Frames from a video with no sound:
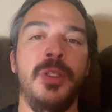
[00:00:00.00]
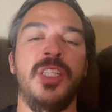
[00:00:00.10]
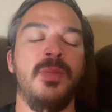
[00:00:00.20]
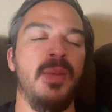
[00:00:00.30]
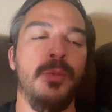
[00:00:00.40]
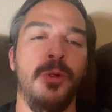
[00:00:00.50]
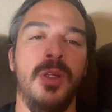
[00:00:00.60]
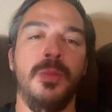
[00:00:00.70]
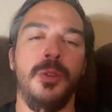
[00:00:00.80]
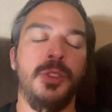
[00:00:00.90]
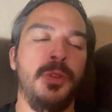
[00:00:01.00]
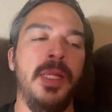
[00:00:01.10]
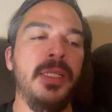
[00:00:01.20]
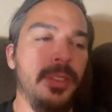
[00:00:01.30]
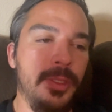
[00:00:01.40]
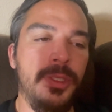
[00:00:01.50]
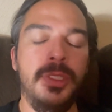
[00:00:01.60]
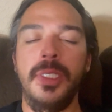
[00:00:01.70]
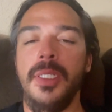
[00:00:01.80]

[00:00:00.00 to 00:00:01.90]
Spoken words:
it's going to be more and more two-handers